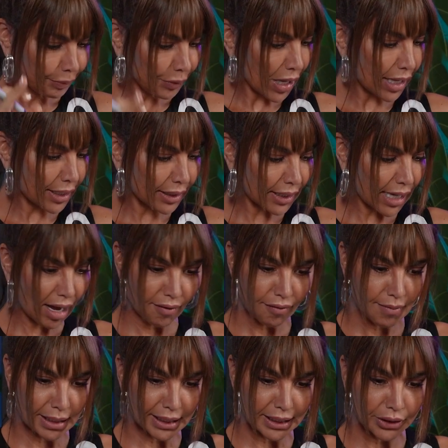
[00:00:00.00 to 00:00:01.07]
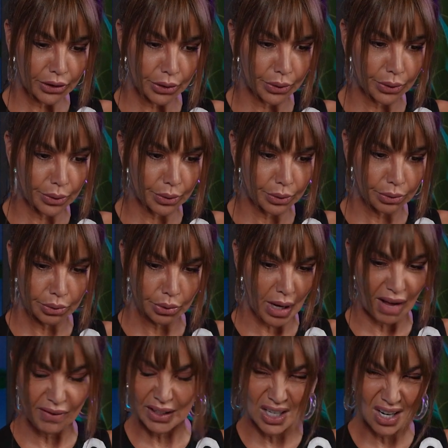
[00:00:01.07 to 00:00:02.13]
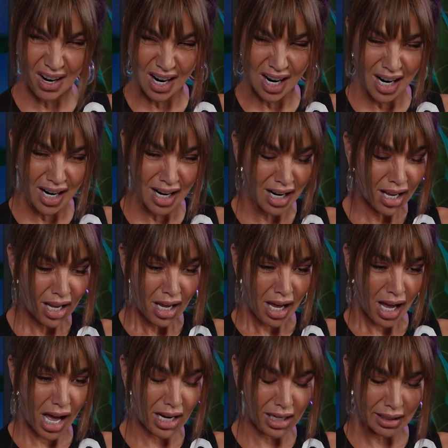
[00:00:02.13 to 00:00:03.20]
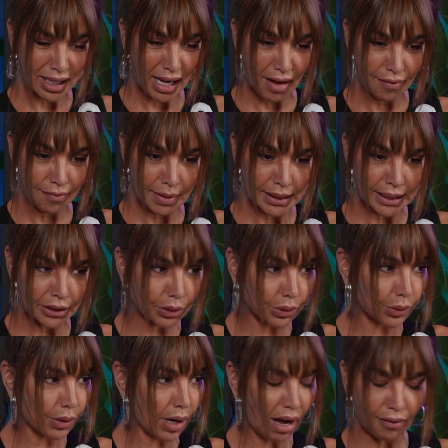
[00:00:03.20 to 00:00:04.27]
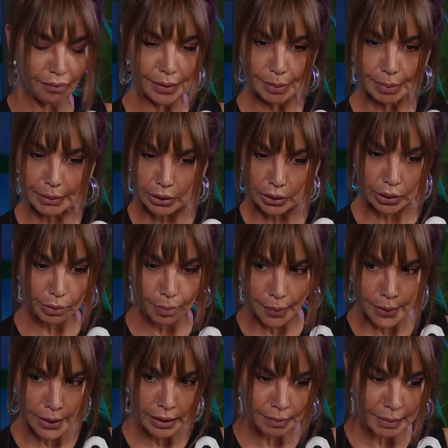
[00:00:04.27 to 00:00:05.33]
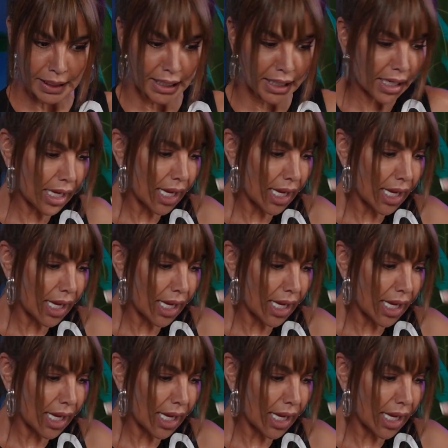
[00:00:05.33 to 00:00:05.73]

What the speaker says: I didn't have money to have a car. I didn't have money to have people to support me.